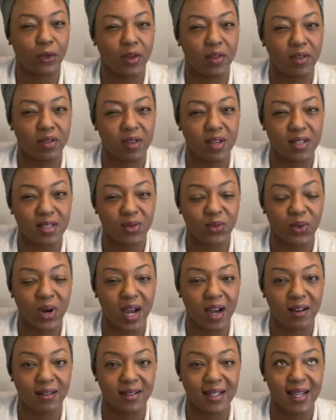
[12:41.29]
For this
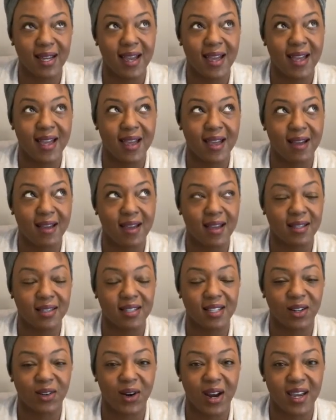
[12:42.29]
round,
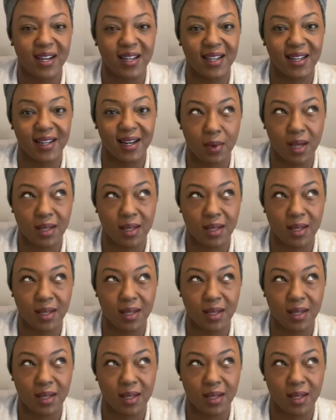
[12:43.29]
integrated